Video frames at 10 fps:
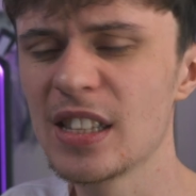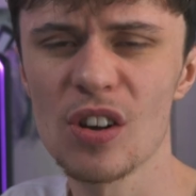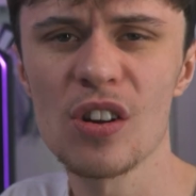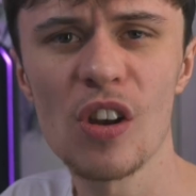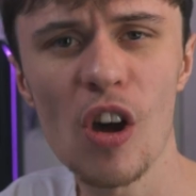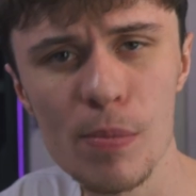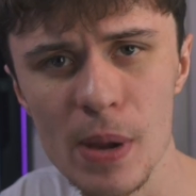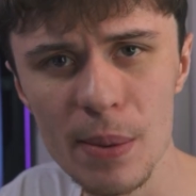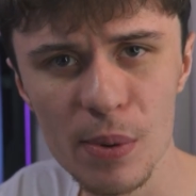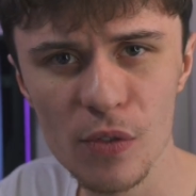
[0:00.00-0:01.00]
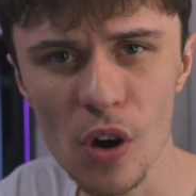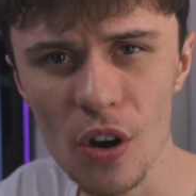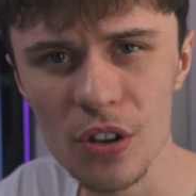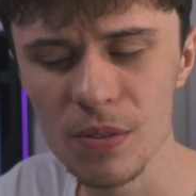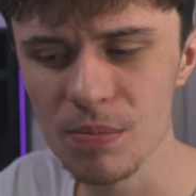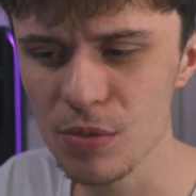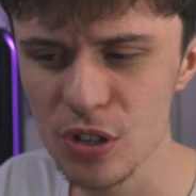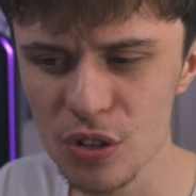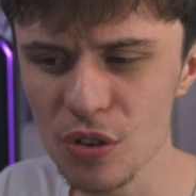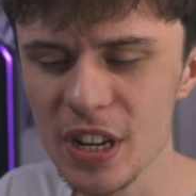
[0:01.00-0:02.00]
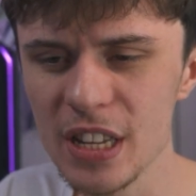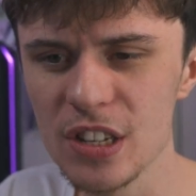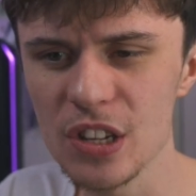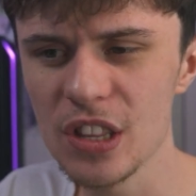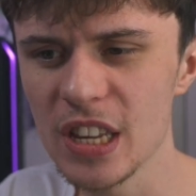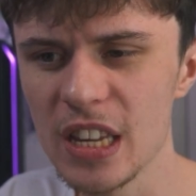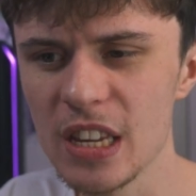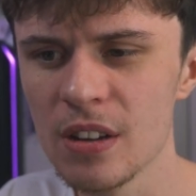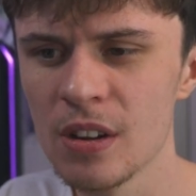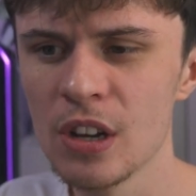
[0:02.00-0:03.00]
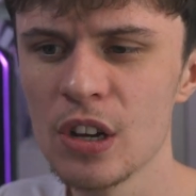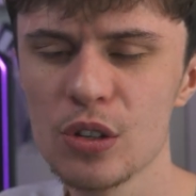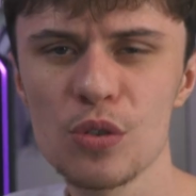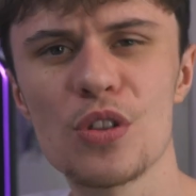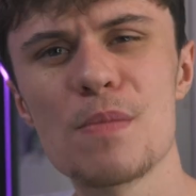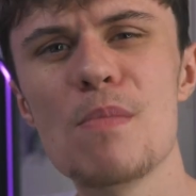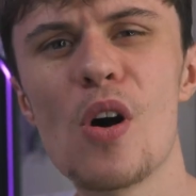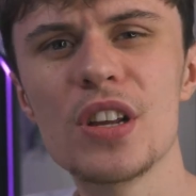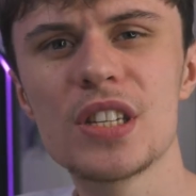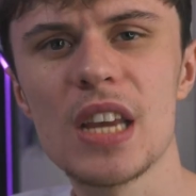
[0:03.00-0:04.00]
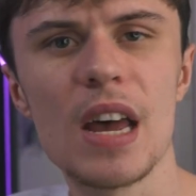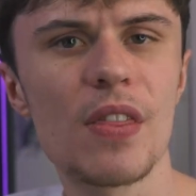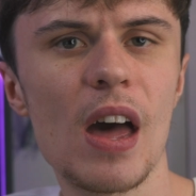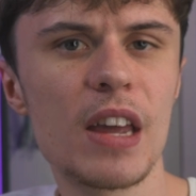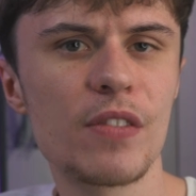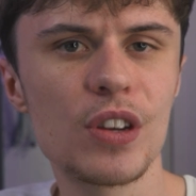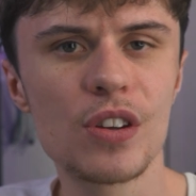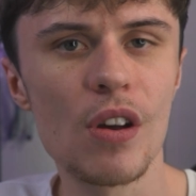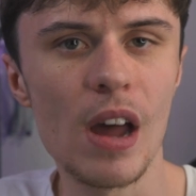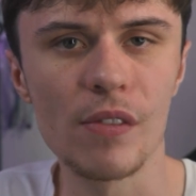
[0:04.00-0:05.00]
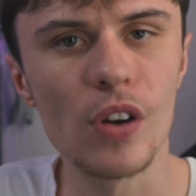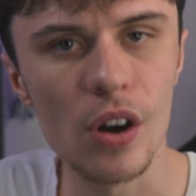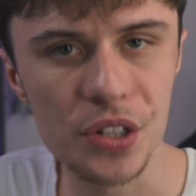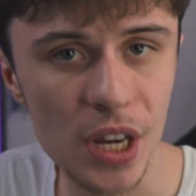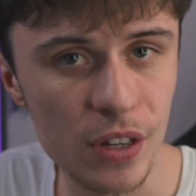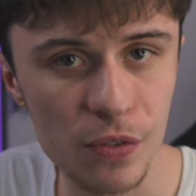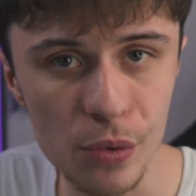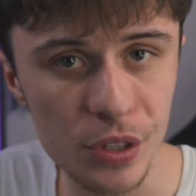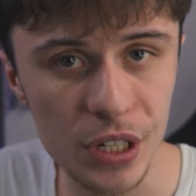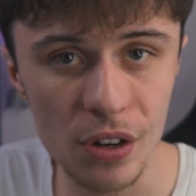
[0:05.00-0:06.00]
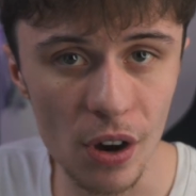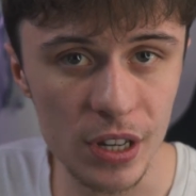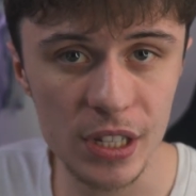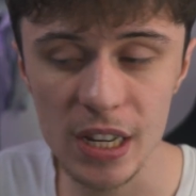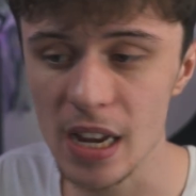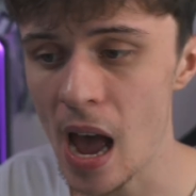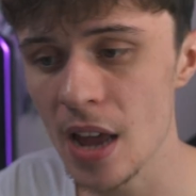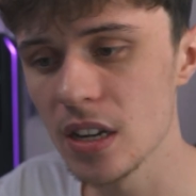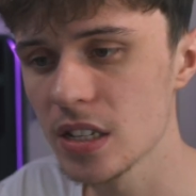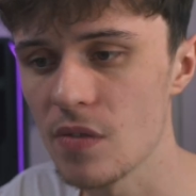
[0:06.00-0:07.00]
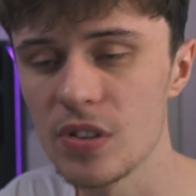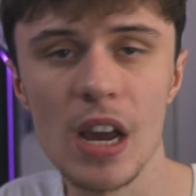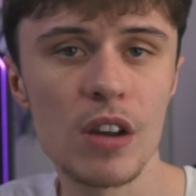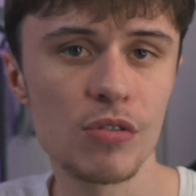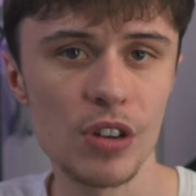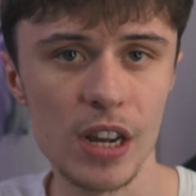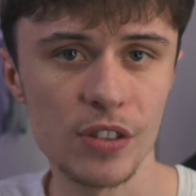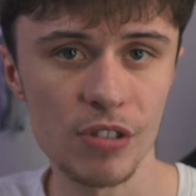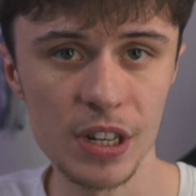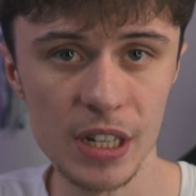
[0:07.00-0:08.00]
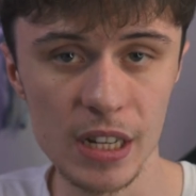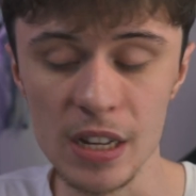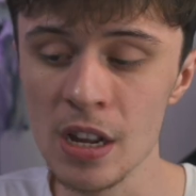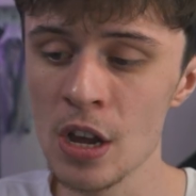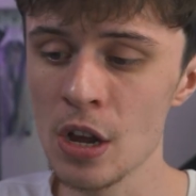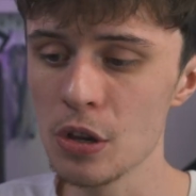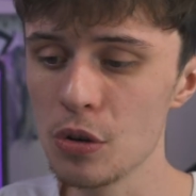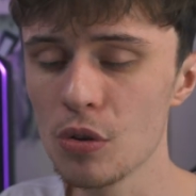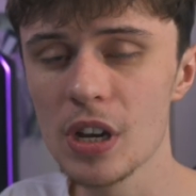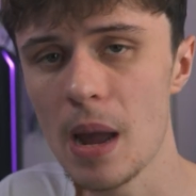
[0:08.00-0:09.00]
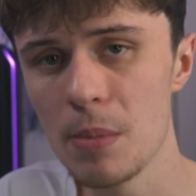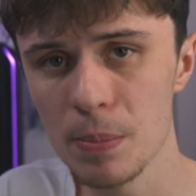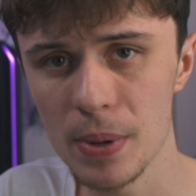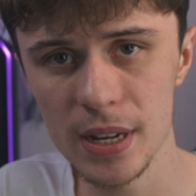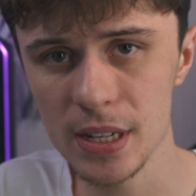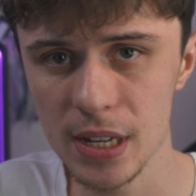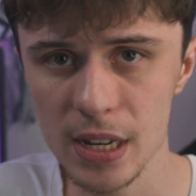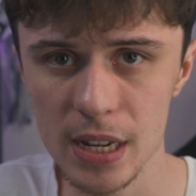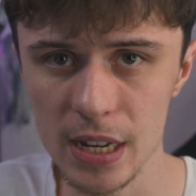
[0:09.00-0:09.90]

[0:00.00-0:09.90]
It's like a lot of people have gotten stuck into the sort of the mindset that if you don't have an RTX 4090 and a 7800X 3D, your gaming PC